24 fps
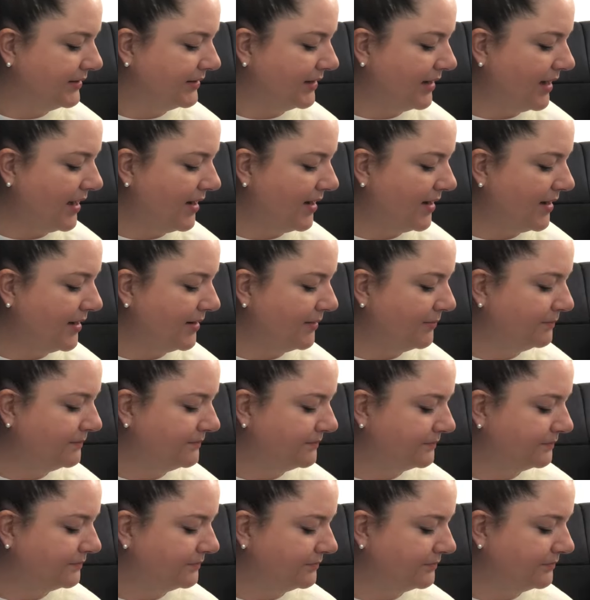Um,
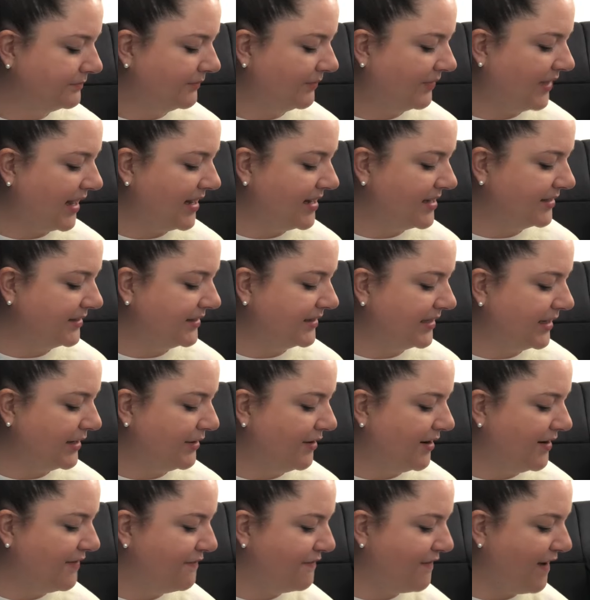they consider
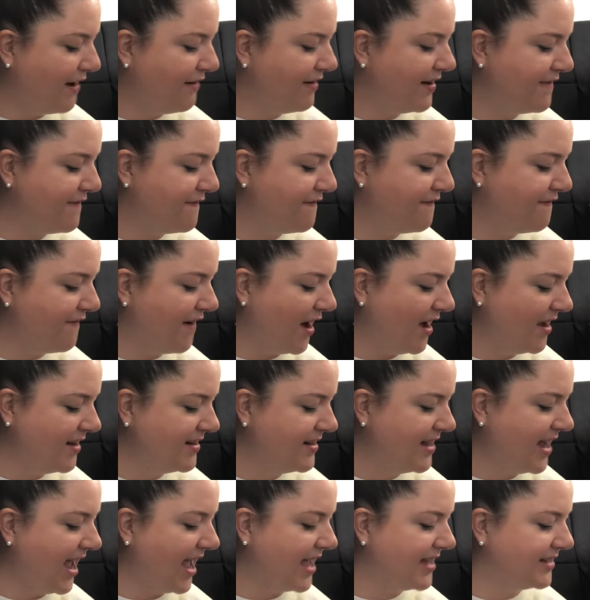it very
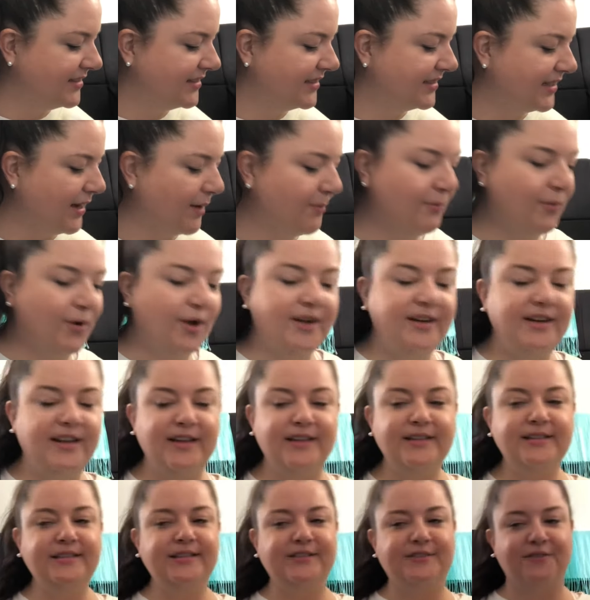fun and someone
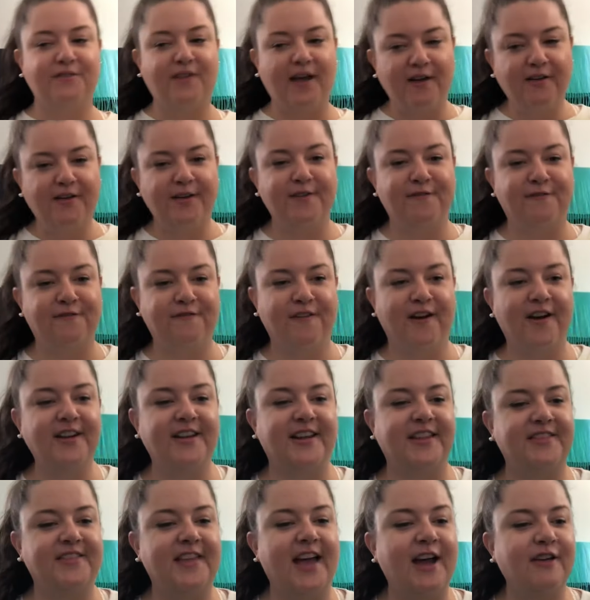is very fun
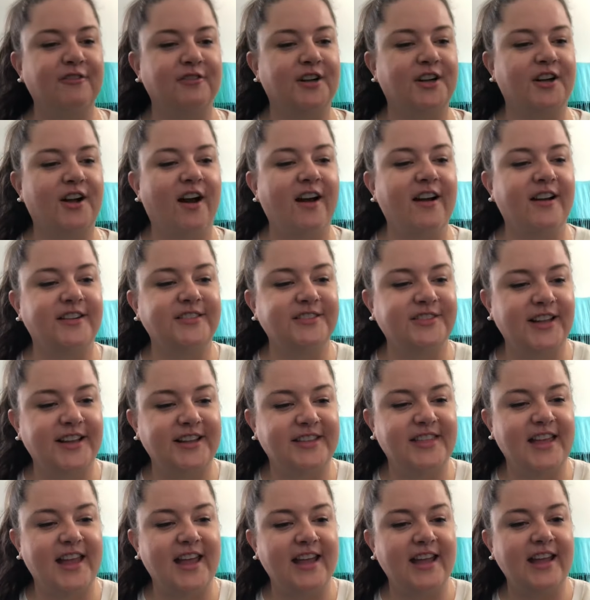in that regard. Like
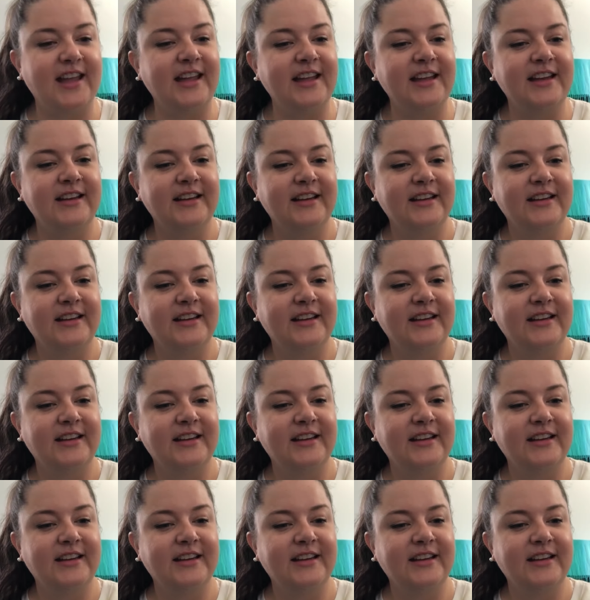they,